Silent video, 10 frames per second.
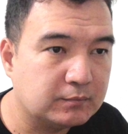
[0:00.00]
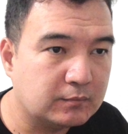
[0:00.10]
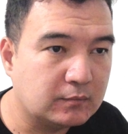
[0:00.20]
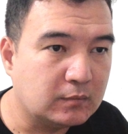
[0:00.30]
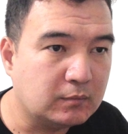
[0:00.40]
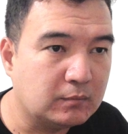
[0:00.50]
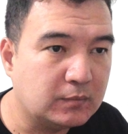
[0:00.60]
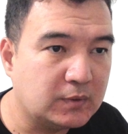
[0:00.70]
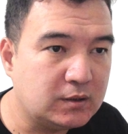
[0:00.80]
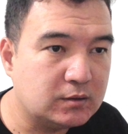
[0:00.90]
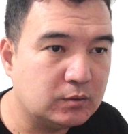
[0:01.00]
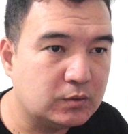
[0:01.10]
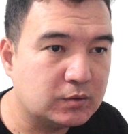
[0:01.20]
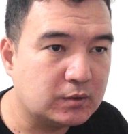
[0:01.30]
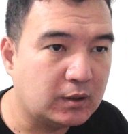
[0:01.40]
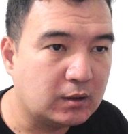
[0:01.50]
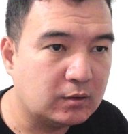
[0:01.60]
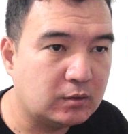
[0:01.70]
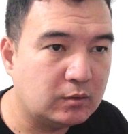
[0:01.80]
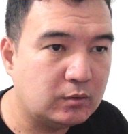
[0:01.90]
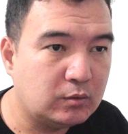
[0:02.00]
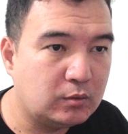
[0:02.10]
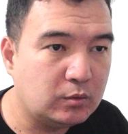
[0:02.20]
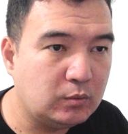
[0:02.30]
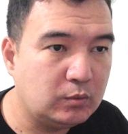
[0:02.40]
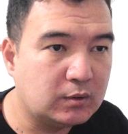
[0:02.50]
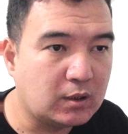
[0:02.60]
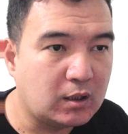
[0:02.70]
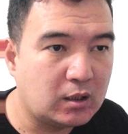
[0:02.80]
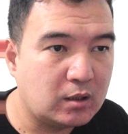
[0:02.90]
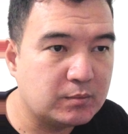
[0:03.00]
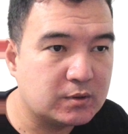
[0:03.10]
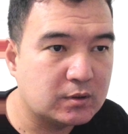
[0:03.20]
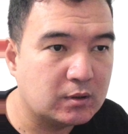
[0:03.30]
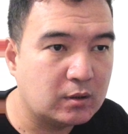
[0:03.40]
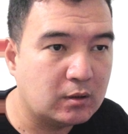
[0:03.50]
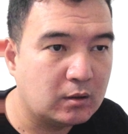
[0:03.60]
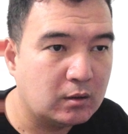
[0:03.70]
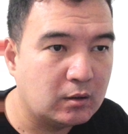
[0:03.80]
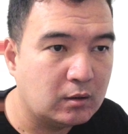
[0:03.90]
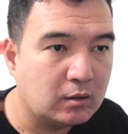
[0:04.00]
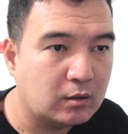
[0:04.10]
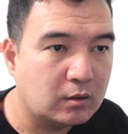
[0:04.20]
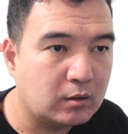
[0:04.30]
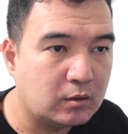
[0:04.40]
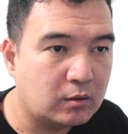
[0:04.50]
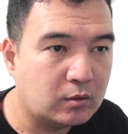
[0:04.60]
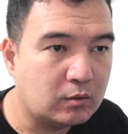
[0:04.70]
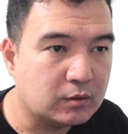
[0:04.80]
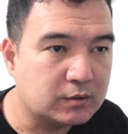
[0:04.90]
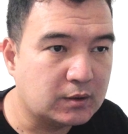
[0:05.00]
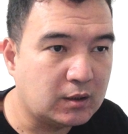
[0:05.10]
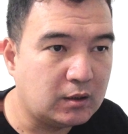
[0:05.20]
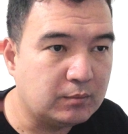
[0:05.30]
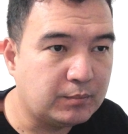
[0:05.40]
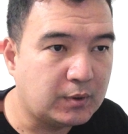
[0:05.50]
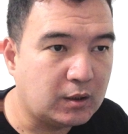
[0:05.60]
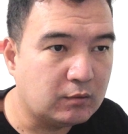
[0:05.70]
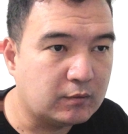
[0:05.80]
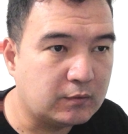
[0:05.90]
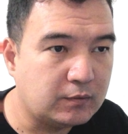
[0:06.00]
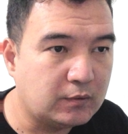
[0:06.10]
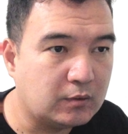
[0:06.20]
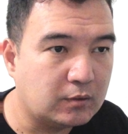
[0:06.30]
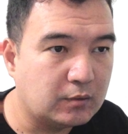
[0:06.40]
this looks like 2 times cosine pi over 4,